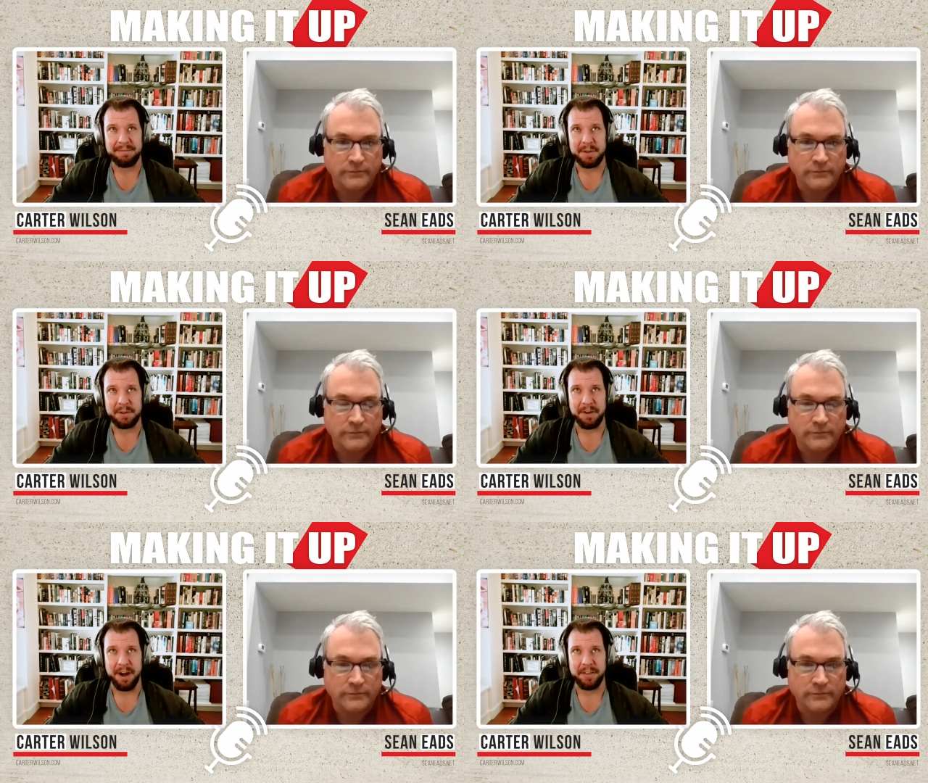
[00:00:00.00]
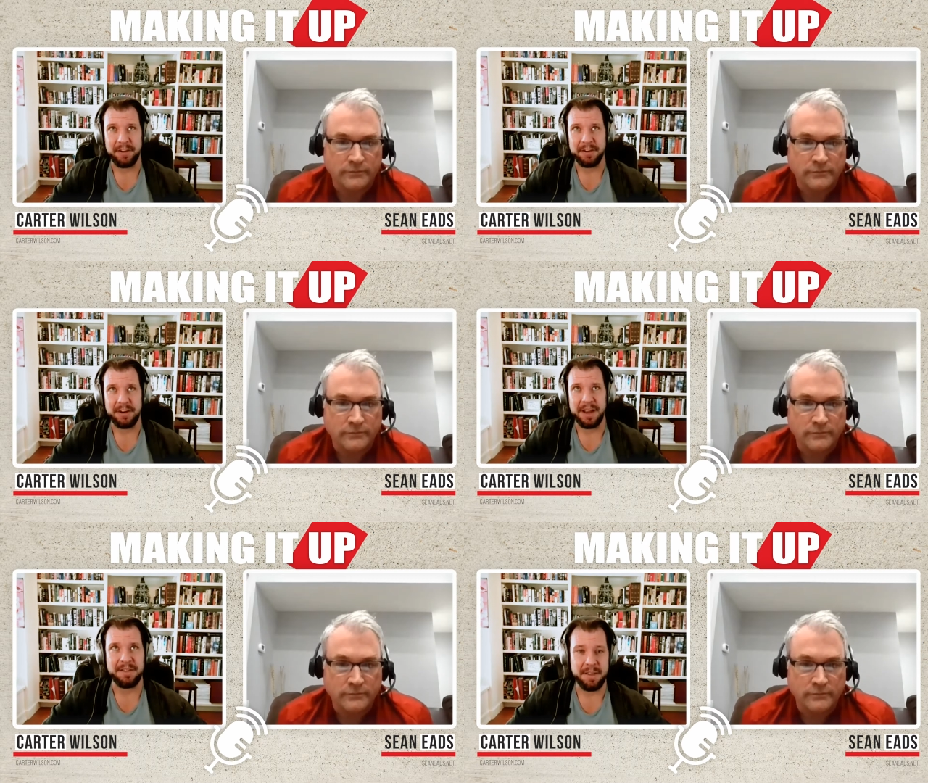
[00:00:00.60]
Speaker 1: your father
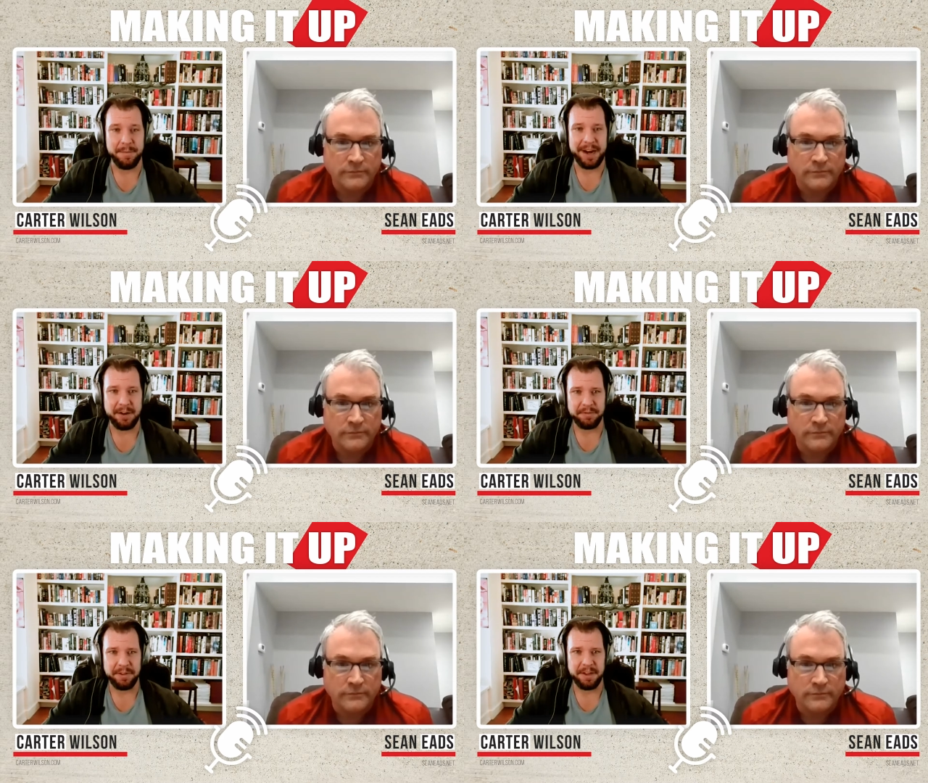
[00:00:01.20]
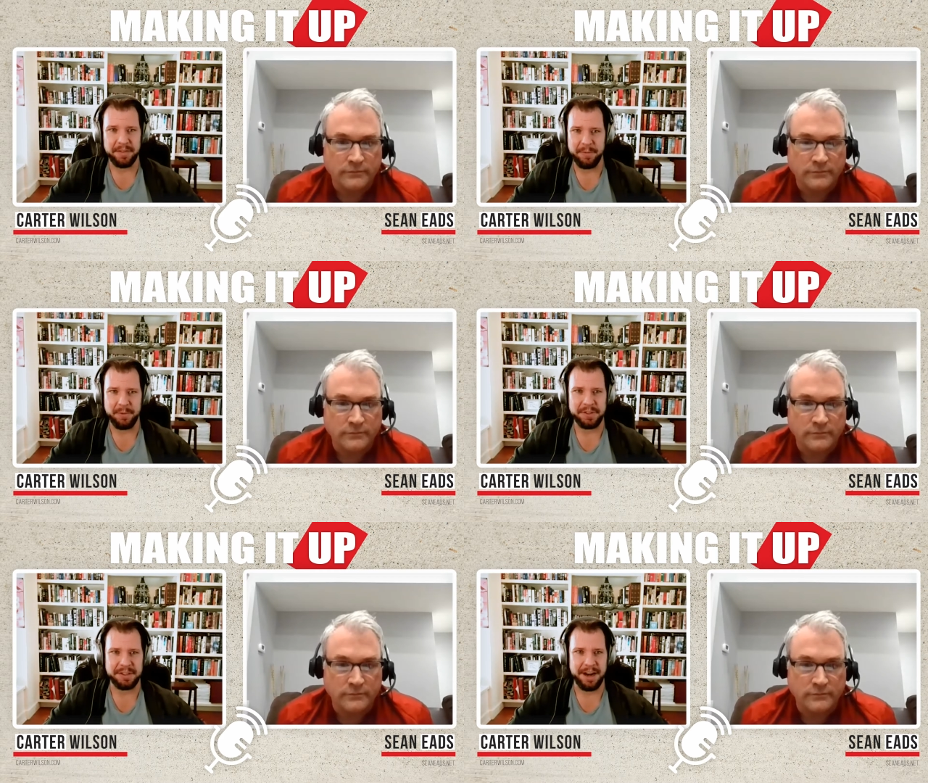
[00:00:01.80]
in the medical field that
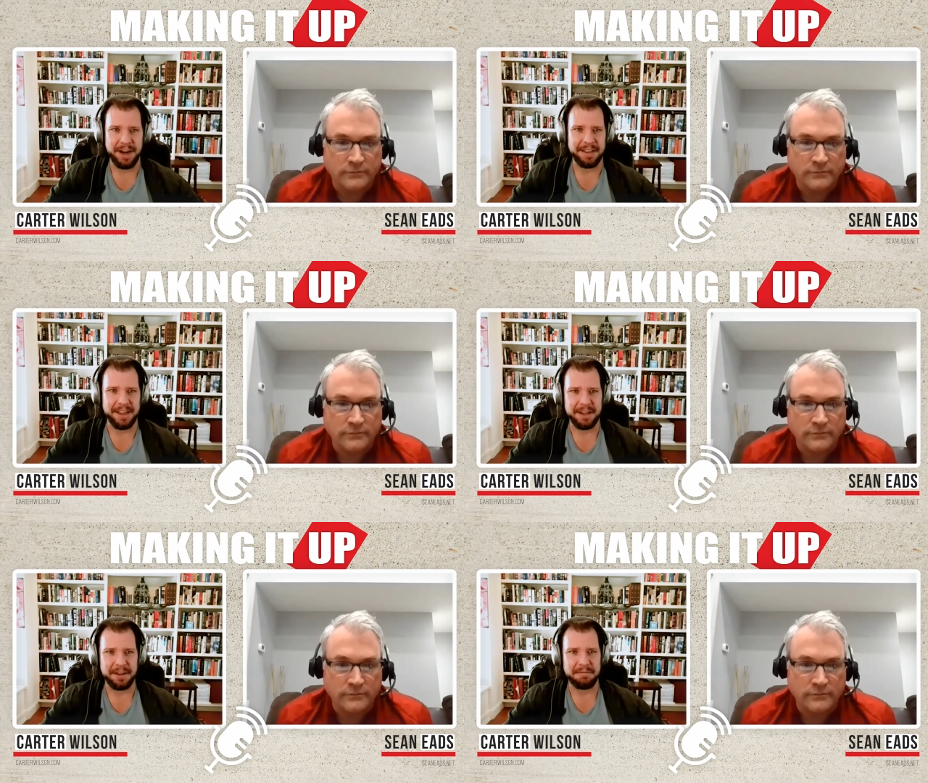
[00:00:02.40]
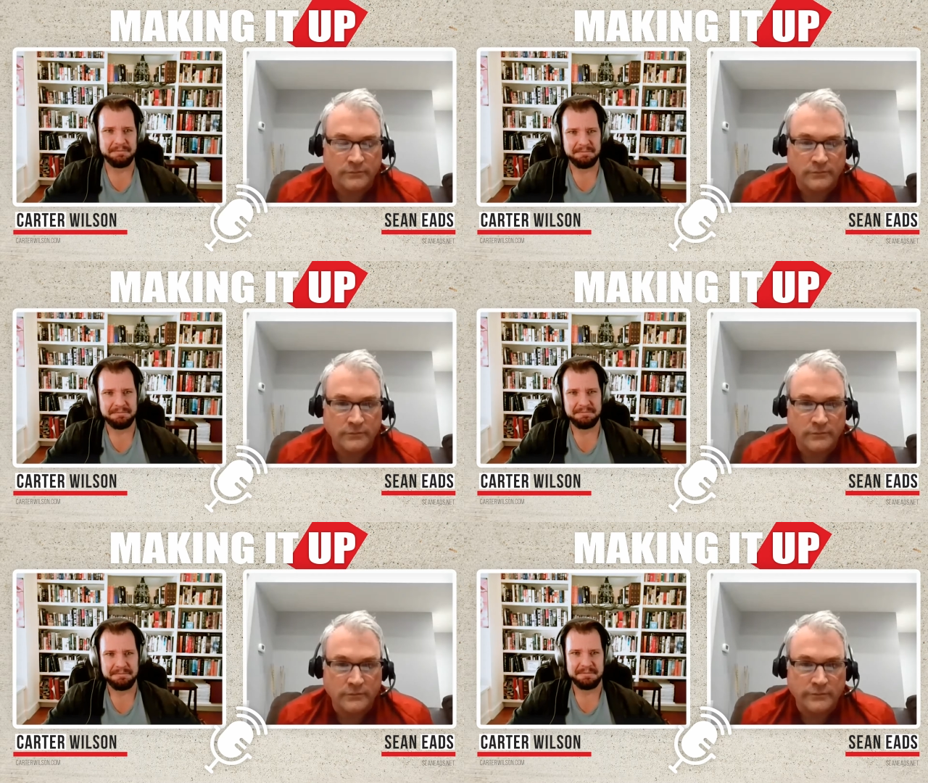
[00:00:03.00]
wasn't anything you
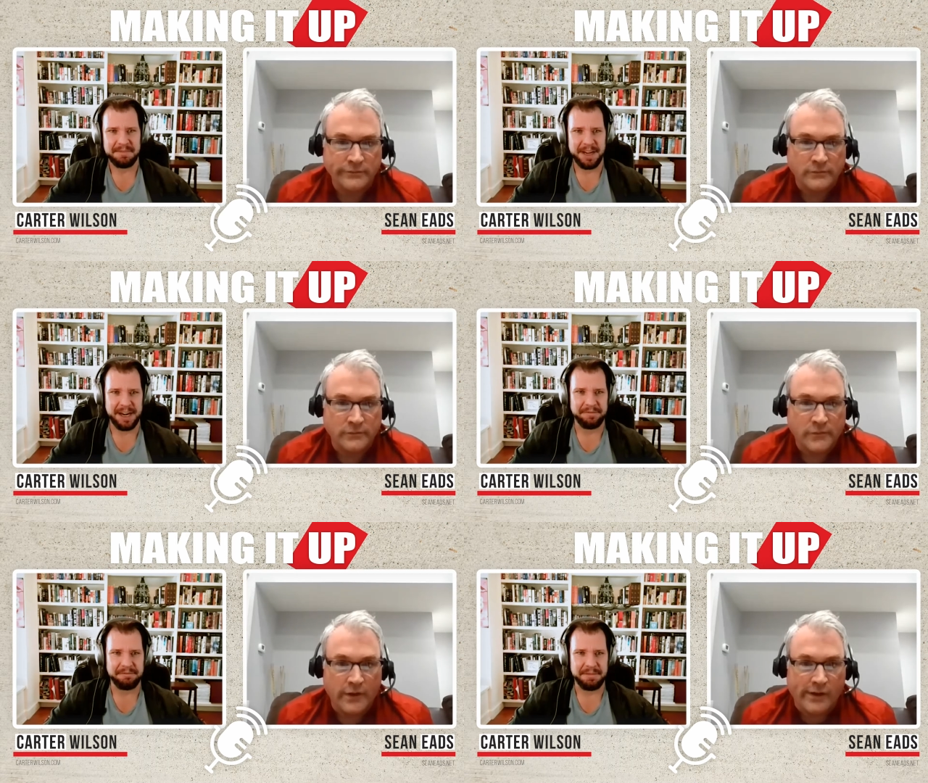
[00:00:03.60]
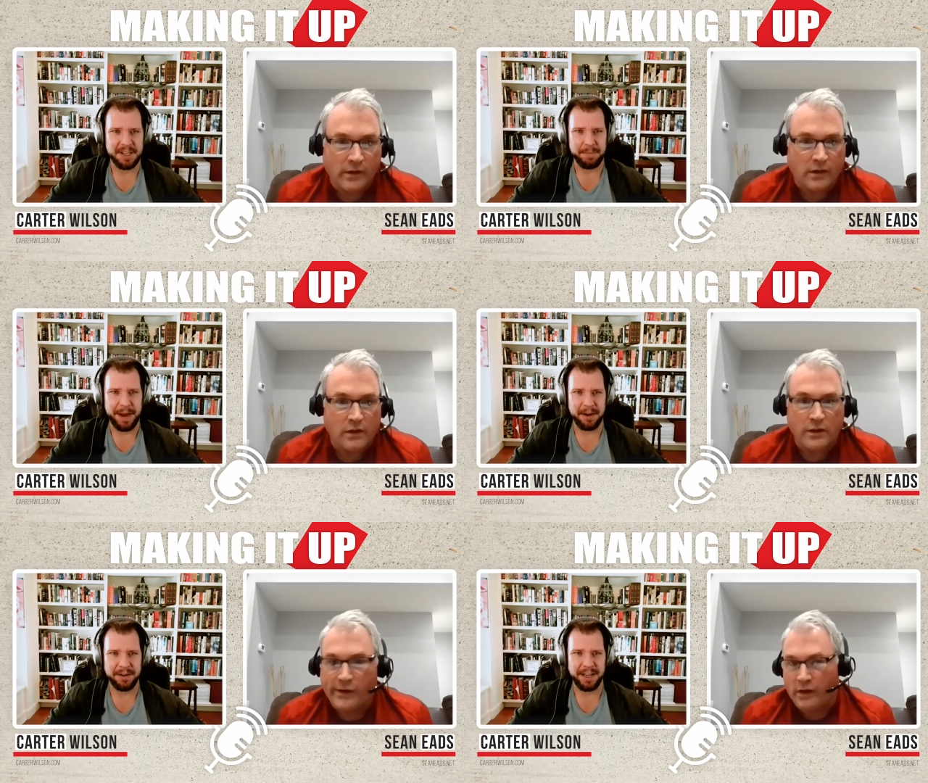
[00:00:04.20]
kind of
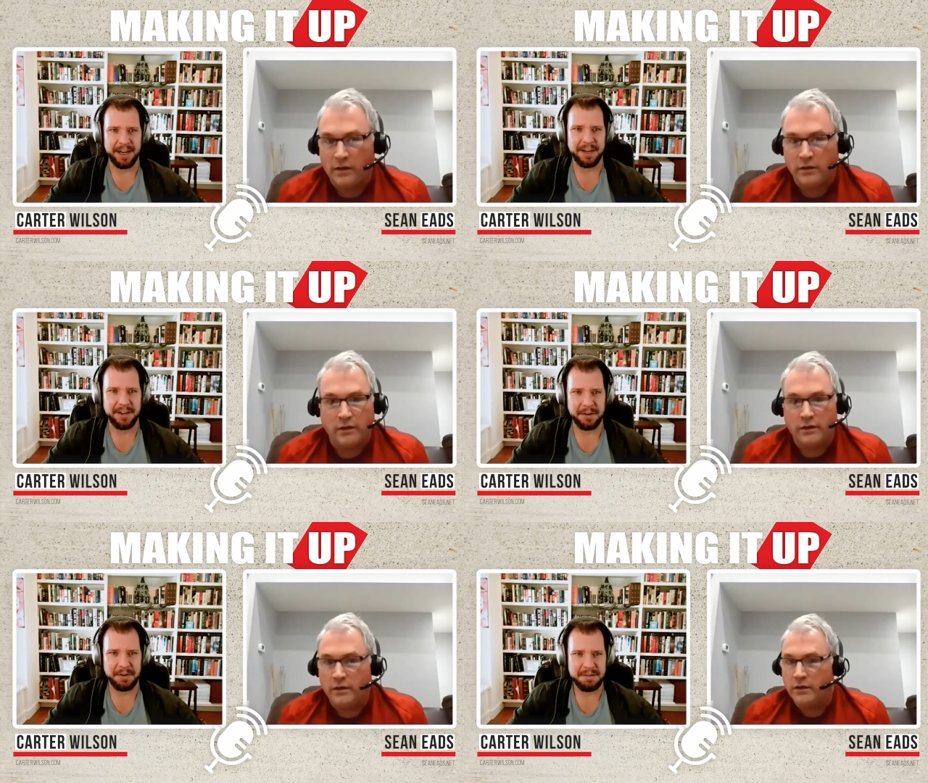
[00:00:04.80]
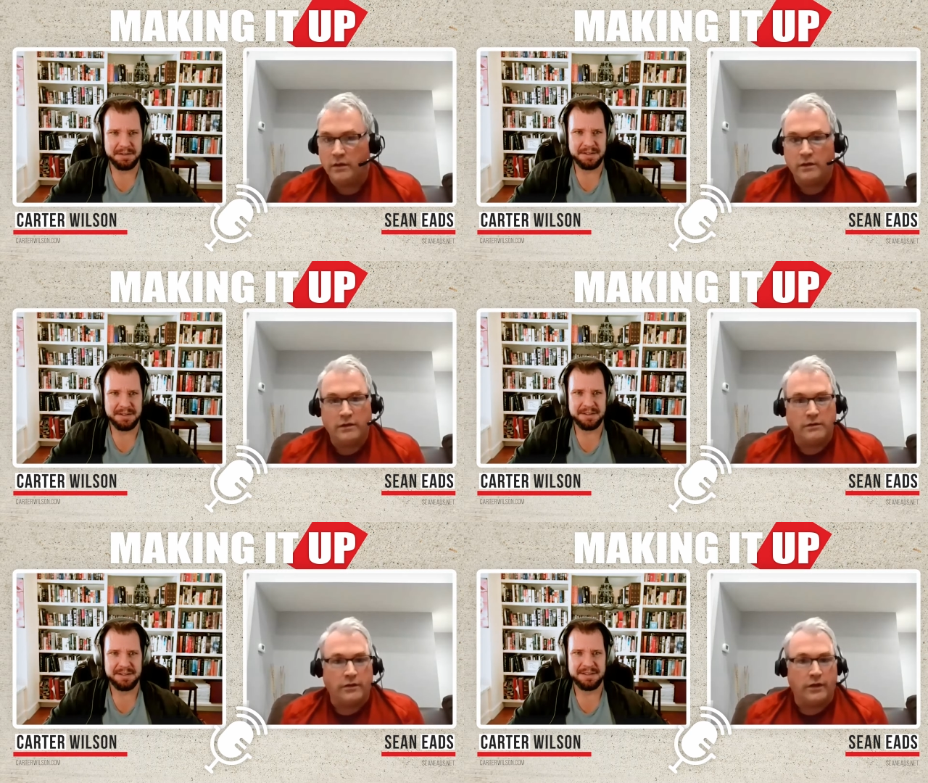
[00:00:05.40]
aspired to get into
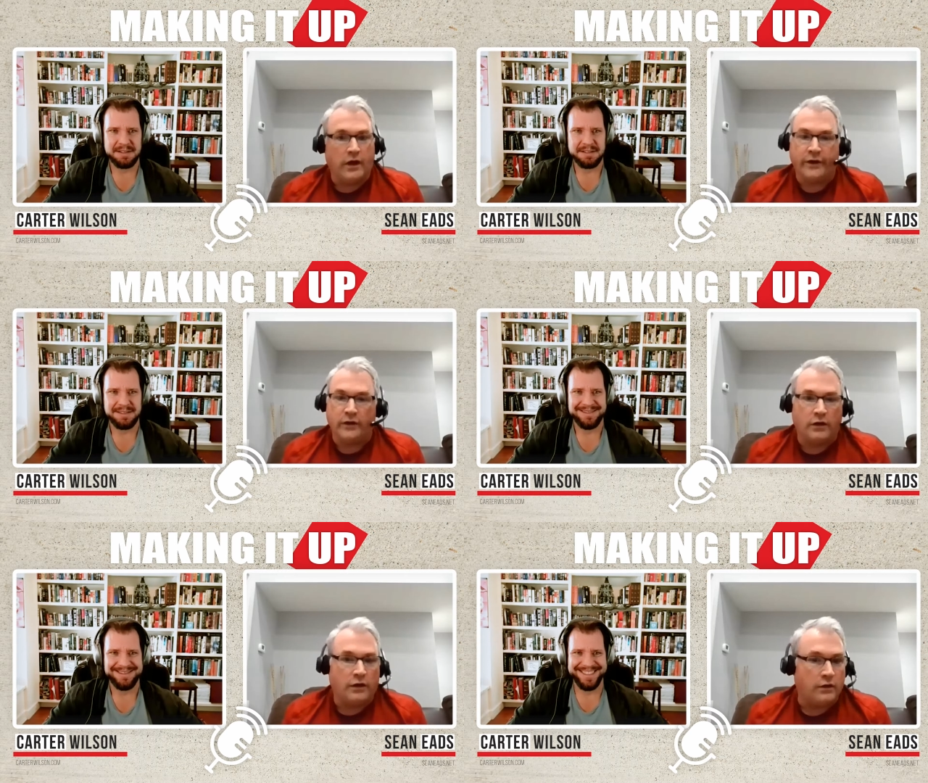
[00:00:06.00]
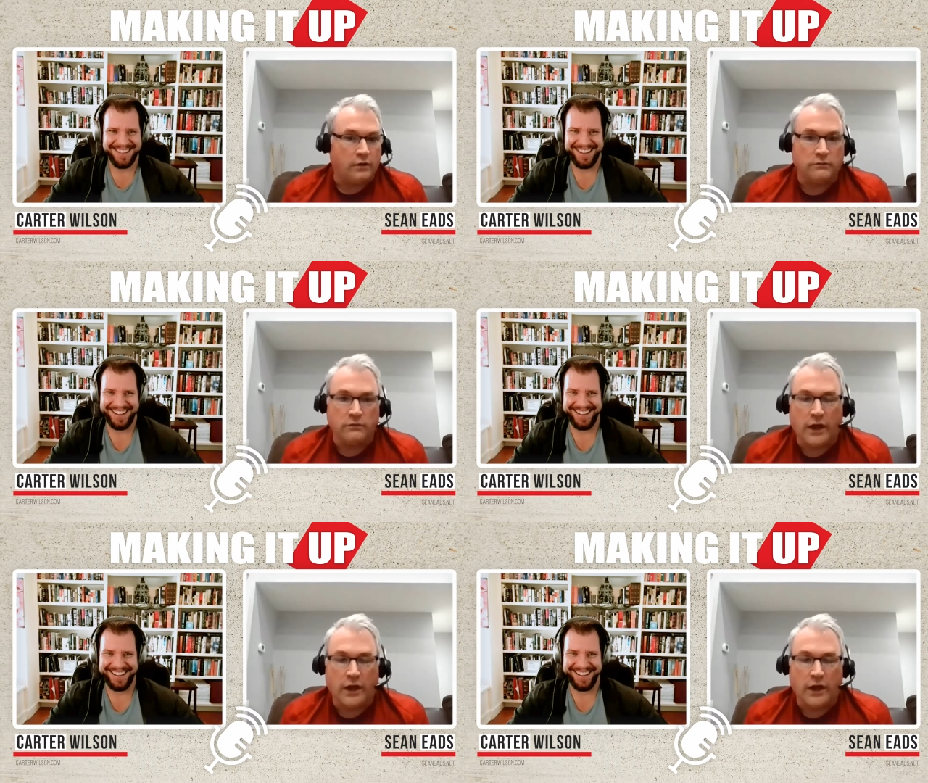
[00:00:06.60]
Speaker 2: not at all